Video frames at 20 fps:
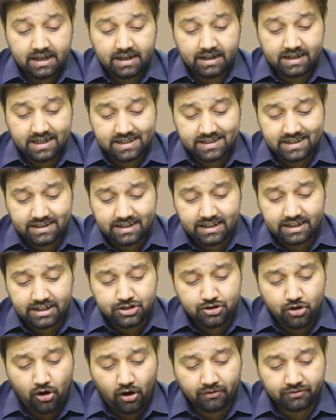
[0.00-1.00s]

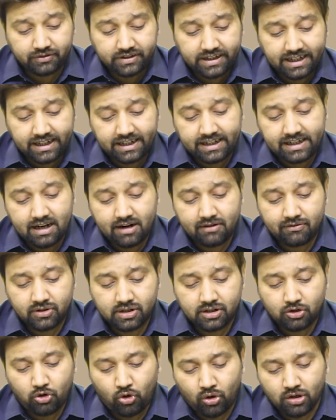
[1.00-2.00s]
Residents of the area
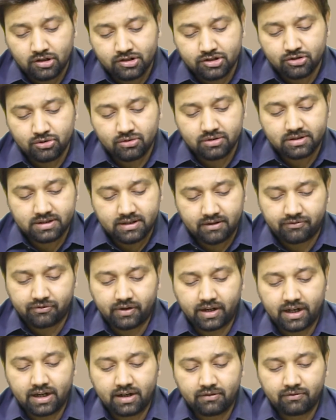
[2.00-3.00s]
were also
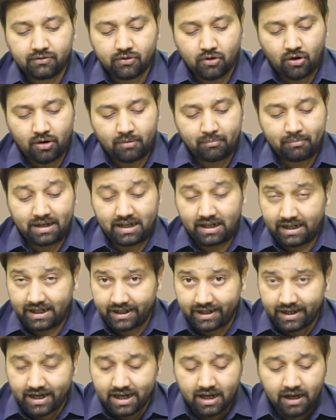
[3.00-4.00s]
suffering from
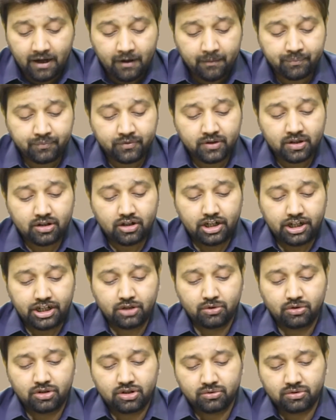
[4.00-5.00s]
malaria
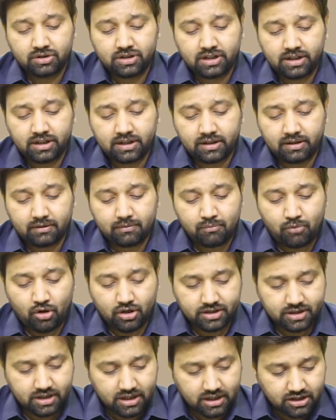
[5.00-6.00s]
due to the
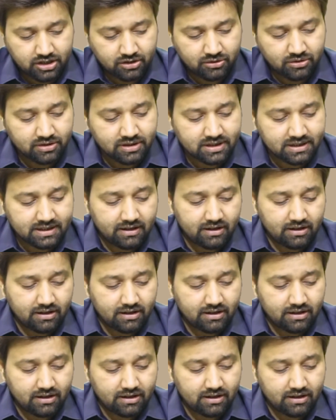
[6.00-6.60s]
mosquitoes